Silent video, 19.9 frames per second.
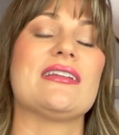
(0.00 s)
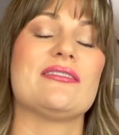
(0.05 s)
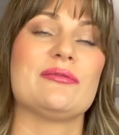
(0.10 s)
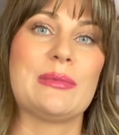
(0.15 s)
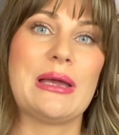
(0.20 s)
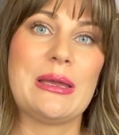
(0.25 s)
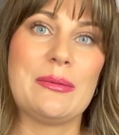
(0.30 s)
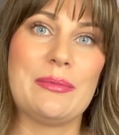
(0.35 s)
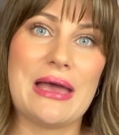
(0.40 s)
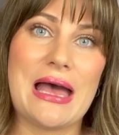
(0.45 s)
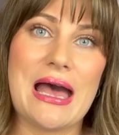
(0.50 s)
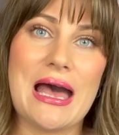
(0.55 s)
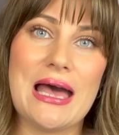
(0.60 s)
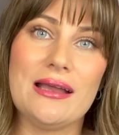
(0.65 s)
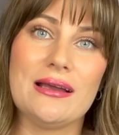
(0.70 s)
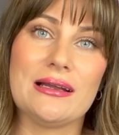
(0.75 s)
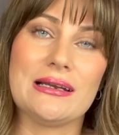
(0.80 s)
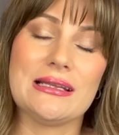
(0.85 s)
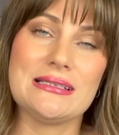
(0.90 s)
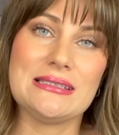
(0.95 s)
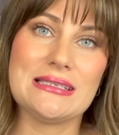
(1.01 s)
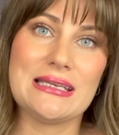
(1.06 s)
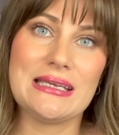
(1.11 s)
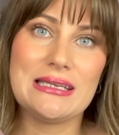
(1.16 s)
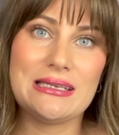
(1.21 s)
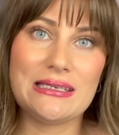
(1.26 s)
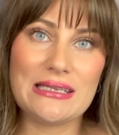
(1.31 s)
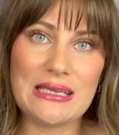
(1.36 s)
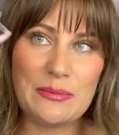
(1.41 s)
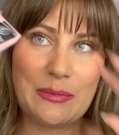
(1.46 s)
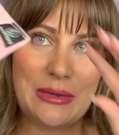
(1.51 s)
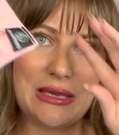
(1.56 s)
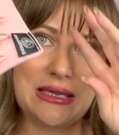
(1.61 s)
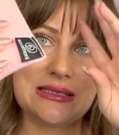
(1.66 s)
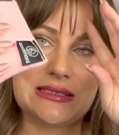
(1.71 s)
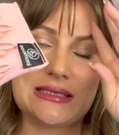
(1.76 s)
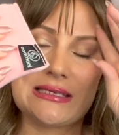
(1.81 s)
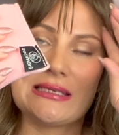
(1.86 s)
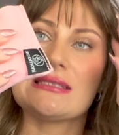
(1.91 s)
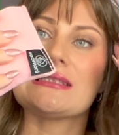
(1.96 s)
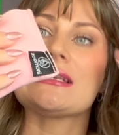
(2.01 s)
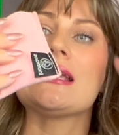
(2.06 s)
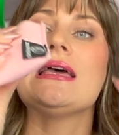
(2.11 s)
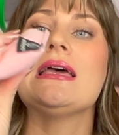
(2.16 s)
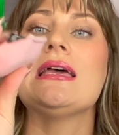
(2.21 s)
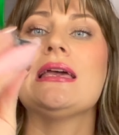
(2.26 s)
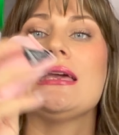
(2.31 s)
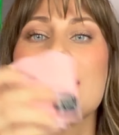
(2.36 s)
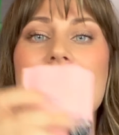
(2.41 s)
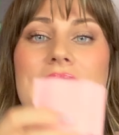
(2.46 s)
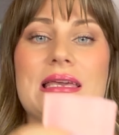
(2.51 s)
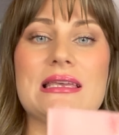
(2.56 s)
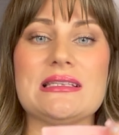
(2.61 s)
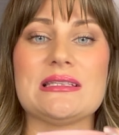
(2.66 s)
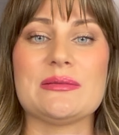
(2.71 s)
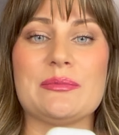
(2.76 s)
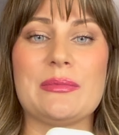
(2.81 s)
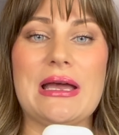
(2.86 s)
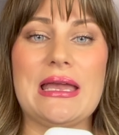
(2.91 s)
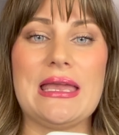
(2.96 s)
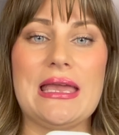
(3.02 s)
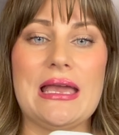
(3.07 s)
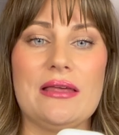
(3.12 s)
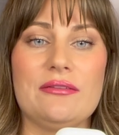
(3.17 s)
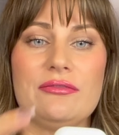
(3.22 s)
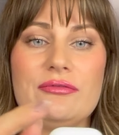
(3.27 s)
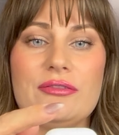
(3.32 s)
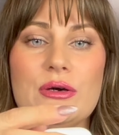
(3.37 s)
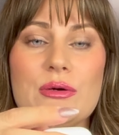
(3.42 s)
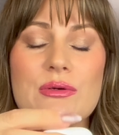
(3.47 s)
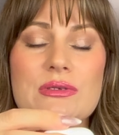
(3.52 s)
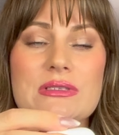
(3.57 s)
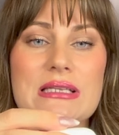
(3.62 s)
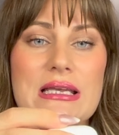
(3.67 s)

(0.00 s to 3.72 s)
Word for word: of my bag on a day-to-day -day basis is my headphones.